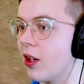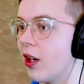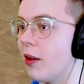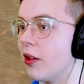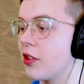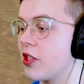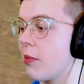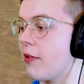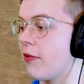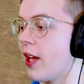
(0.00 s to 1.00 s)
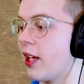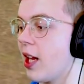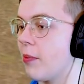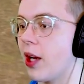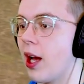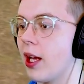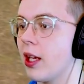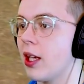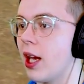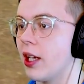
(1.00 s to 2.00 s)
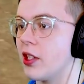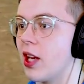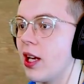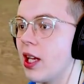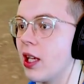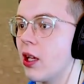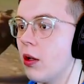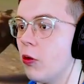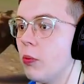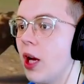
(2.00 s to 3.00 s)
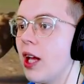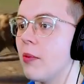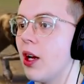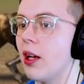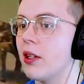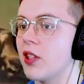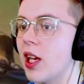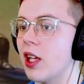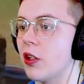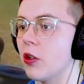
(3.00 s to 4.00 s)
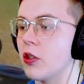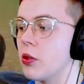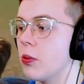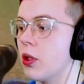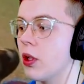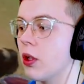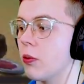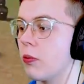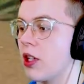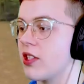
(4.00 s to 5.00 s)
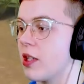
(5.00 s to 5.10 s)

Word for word: Aw, looks like my vet came by and is getting Umaima and taking her to her resting